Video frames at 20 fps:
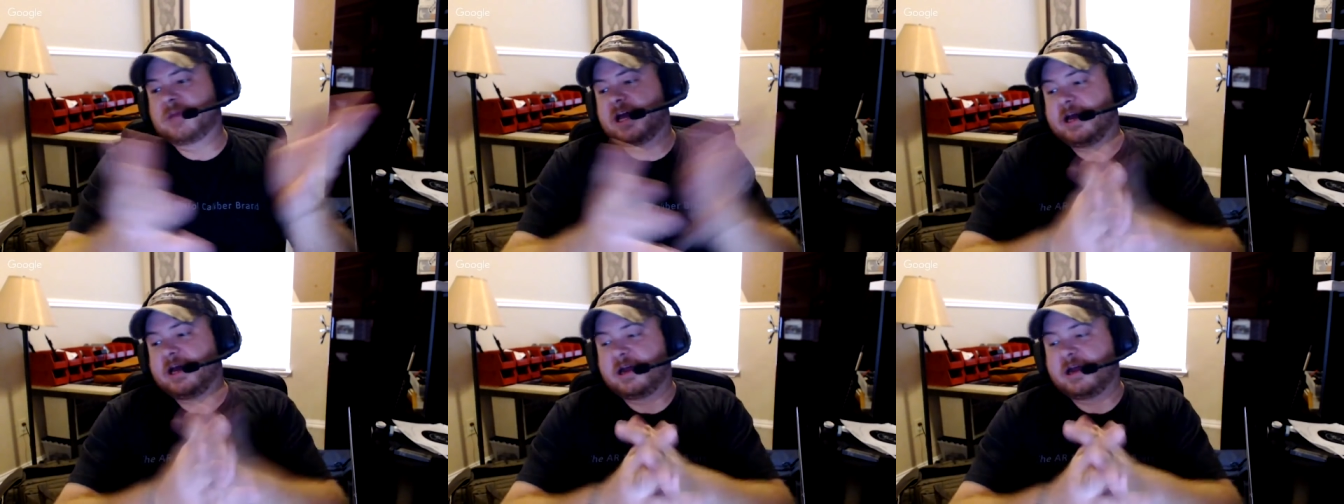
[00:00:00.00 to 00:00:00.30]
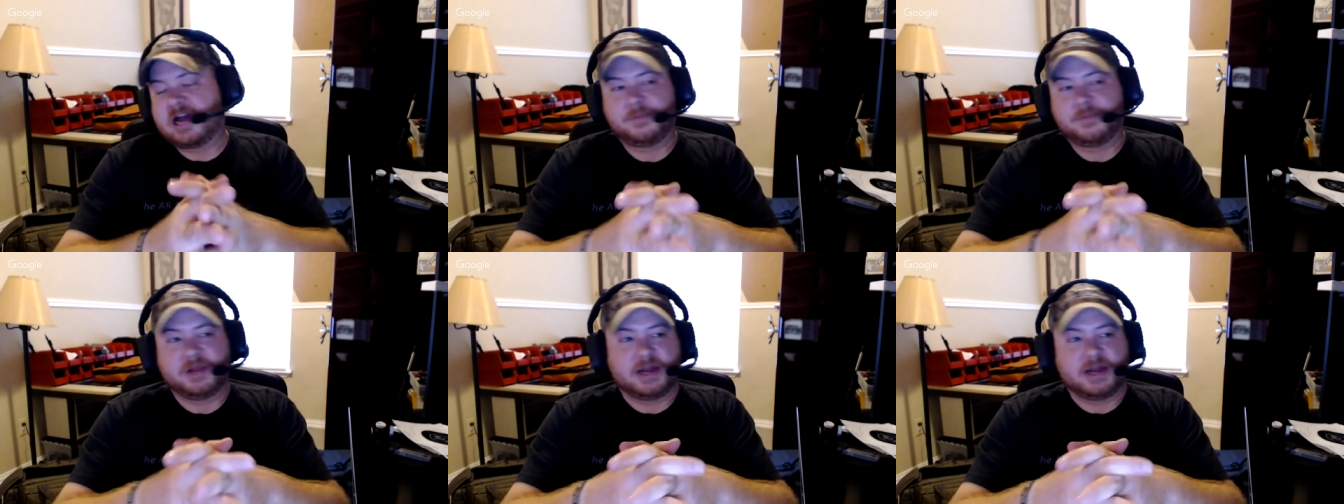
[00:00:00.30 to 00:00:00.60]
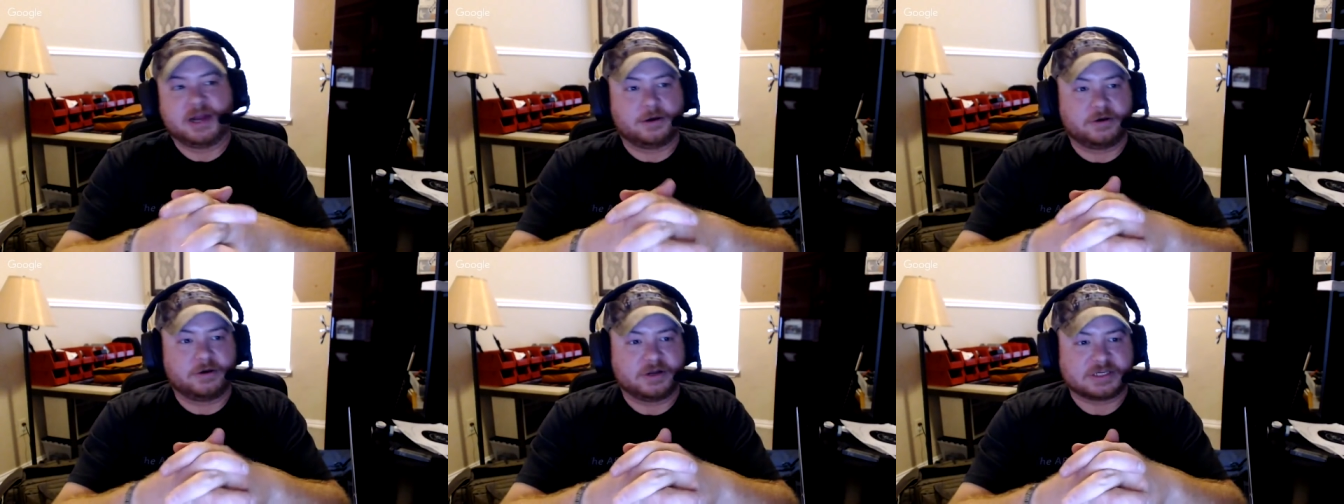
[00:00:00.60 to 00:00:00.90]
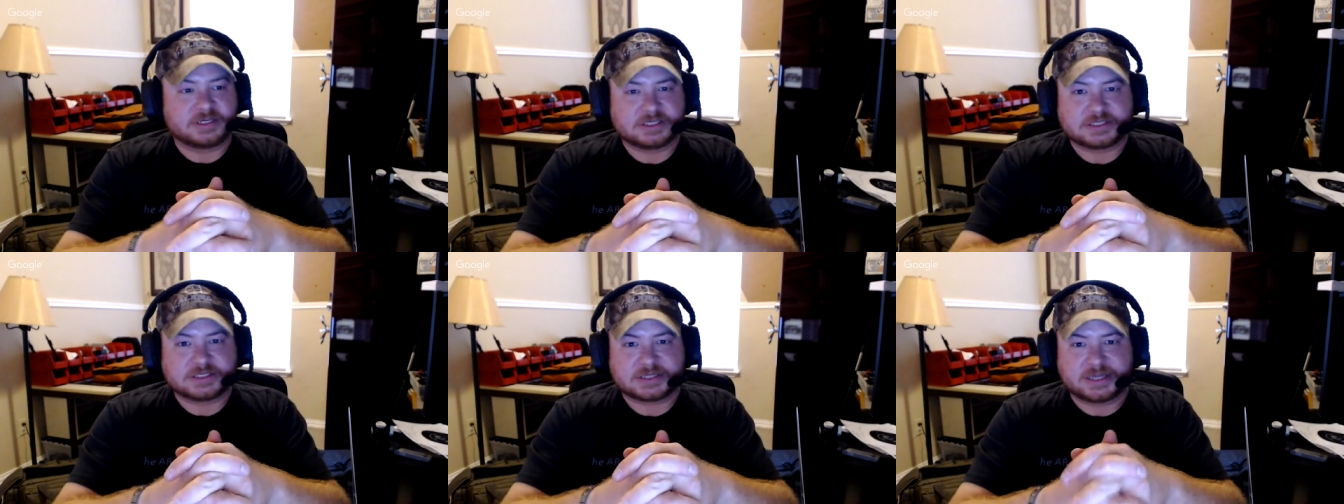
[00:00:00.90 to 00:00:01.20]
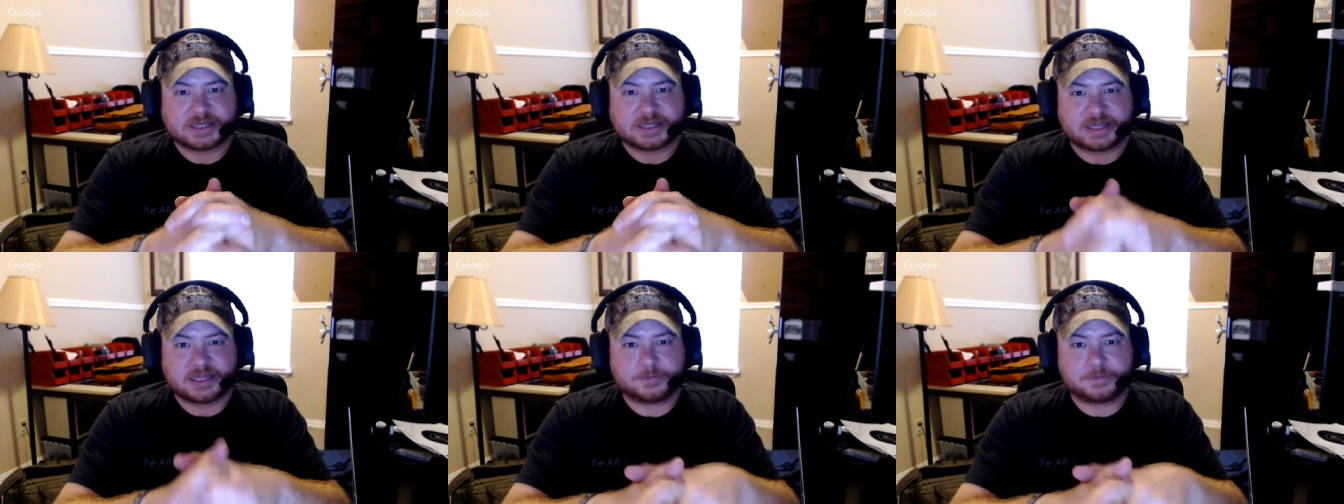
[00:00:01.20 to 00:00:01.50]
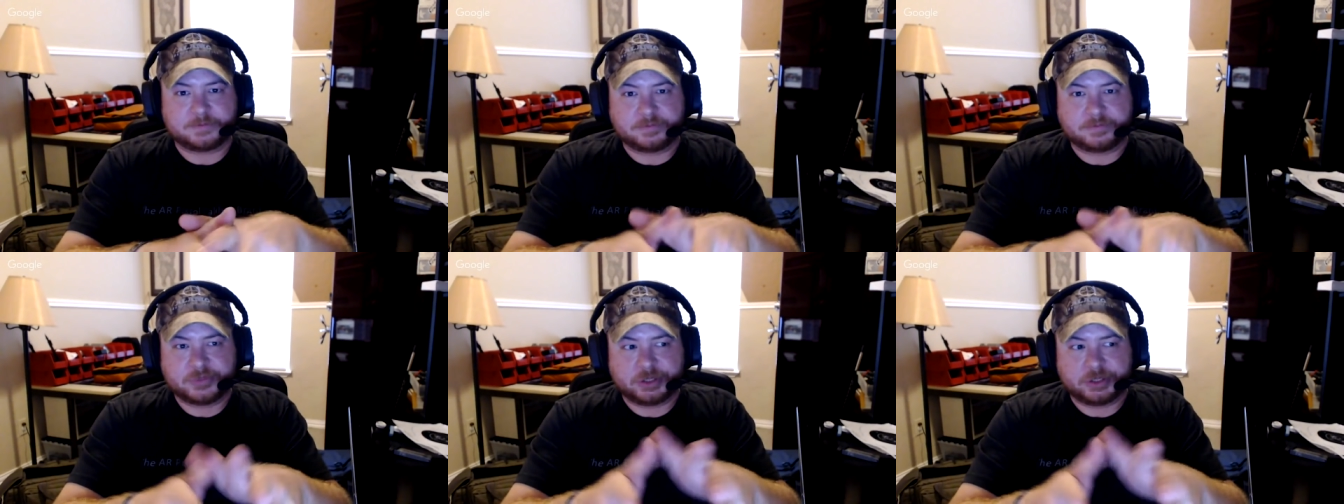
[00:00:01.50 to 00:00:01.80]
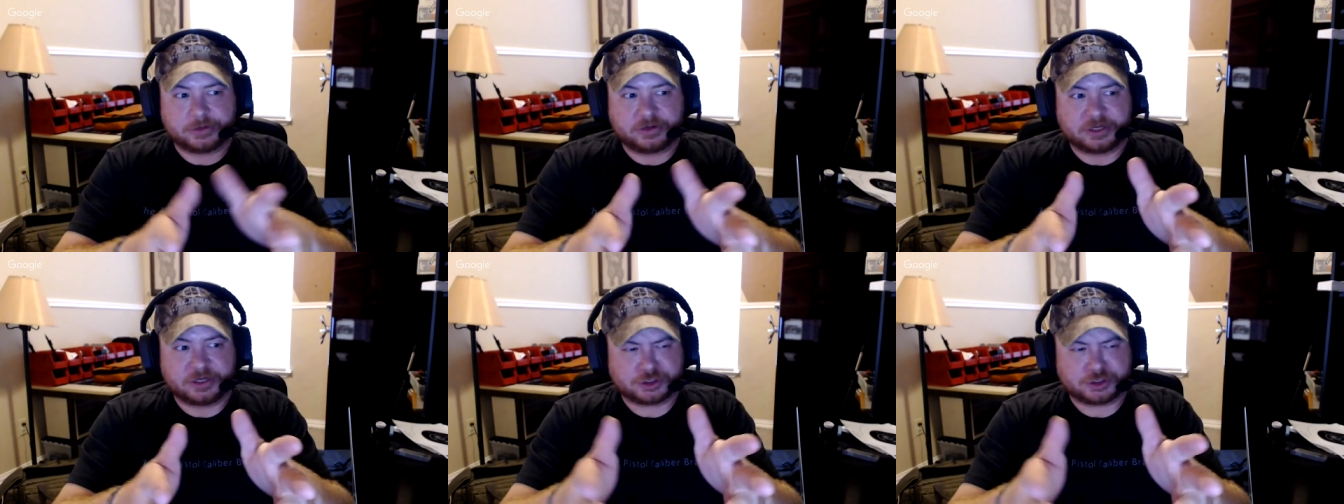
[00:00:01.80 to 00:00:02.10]
I, I mean, I don't know since like
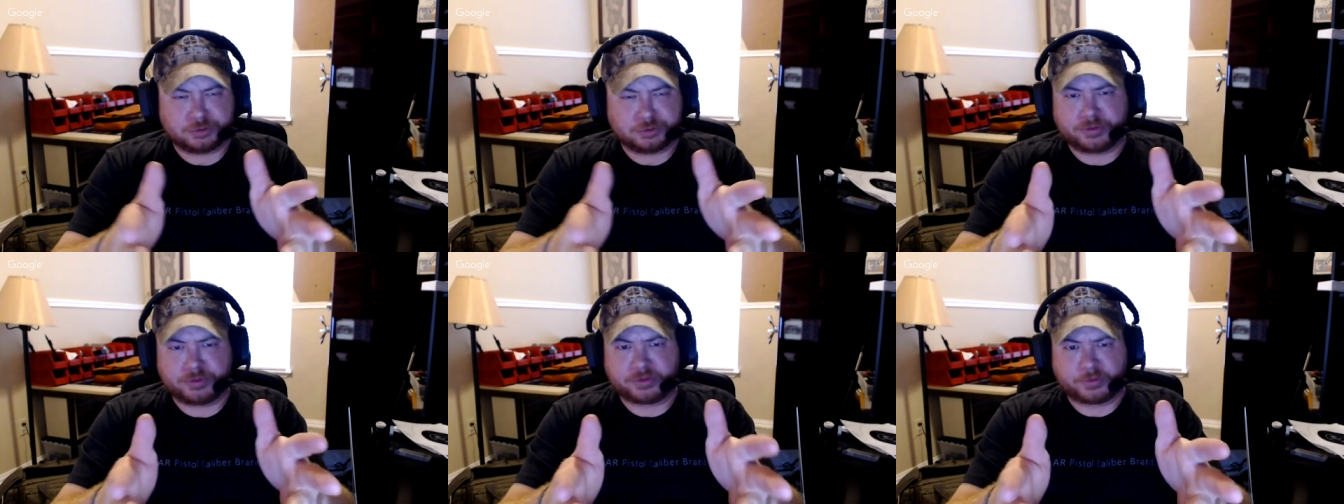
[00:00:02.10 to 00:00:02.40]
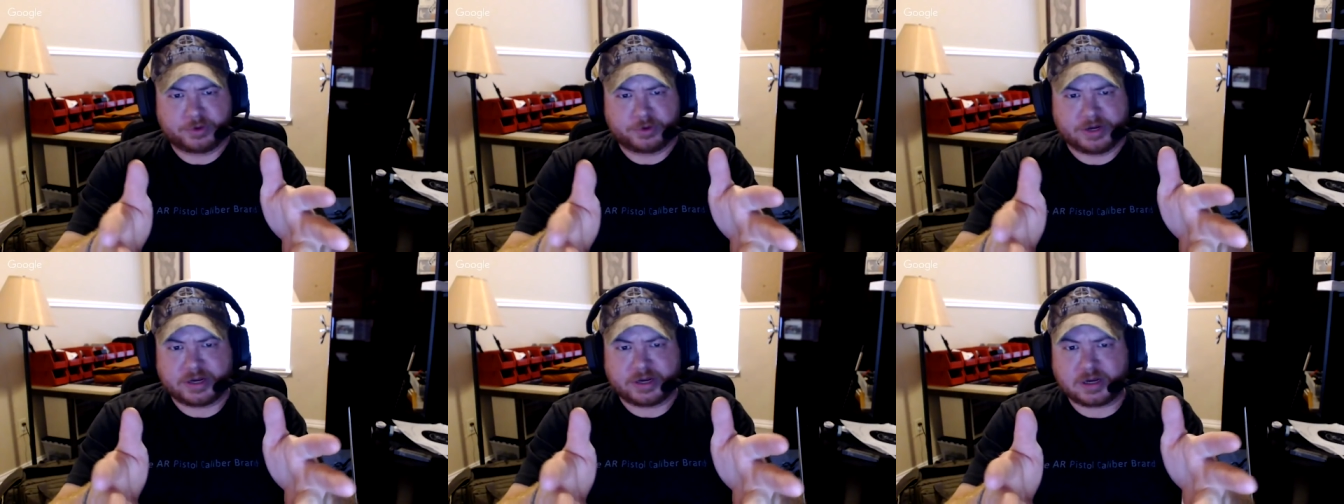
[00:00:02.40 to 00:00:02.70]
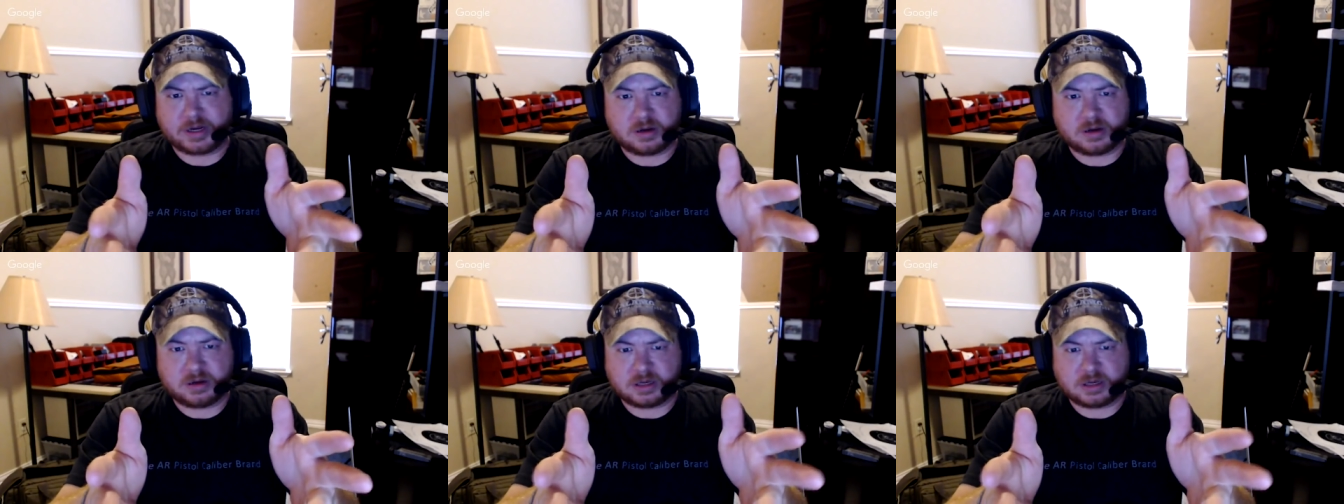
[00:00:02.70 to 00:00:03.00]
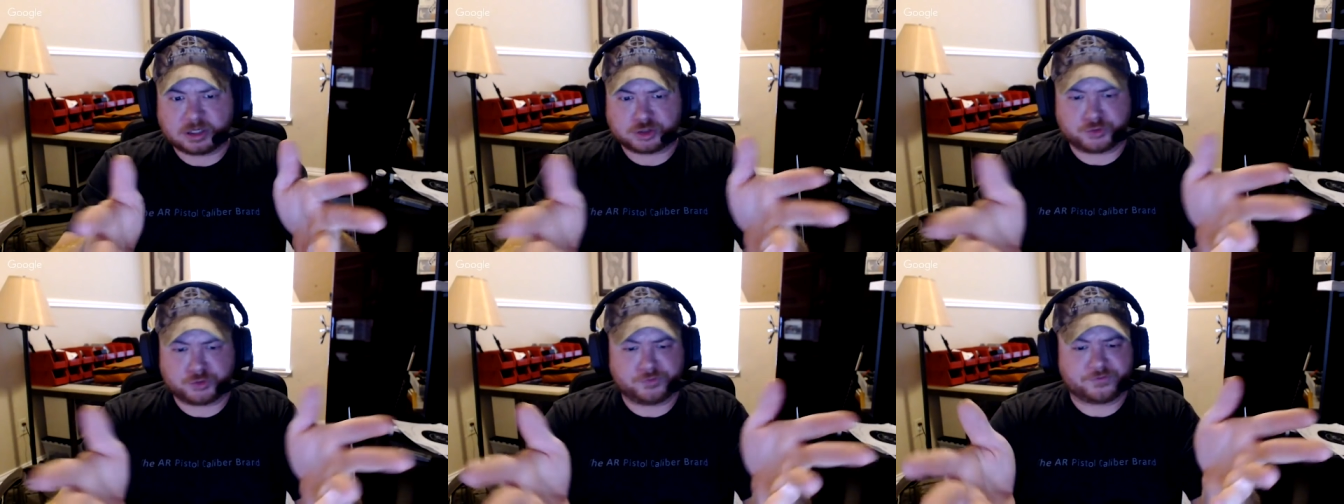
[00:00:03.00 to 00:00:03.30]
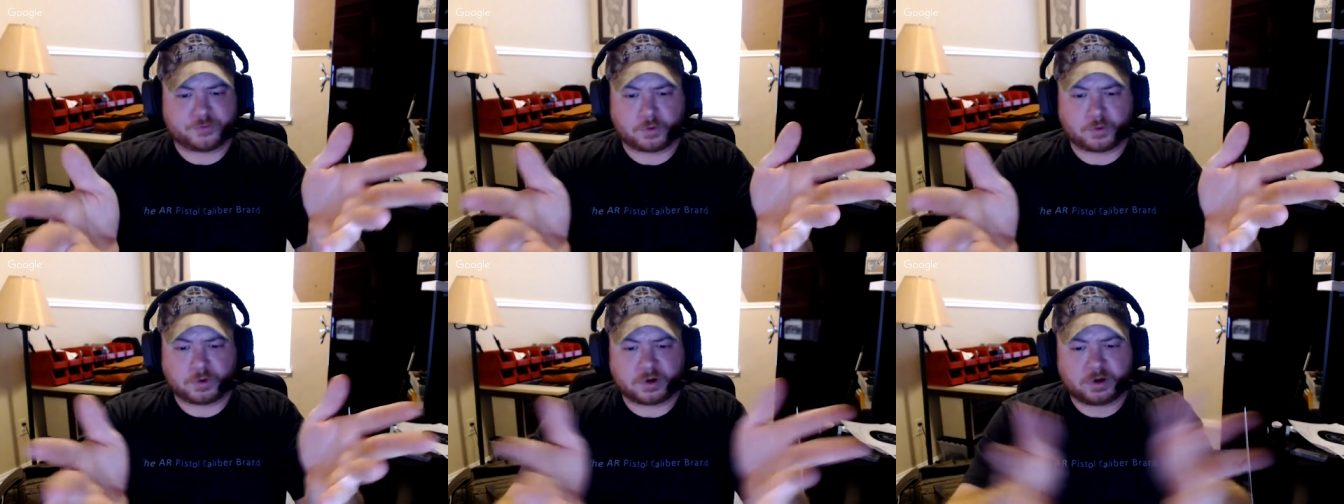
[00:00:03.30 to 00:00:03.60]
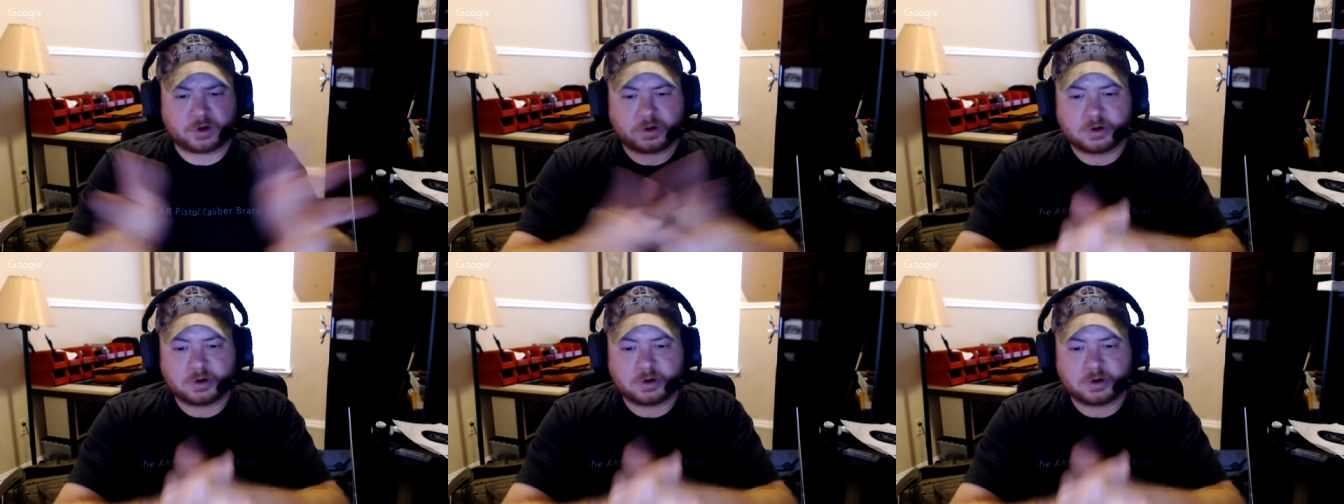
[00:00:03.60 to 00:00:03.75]
you know issue three, issue four. Yeah.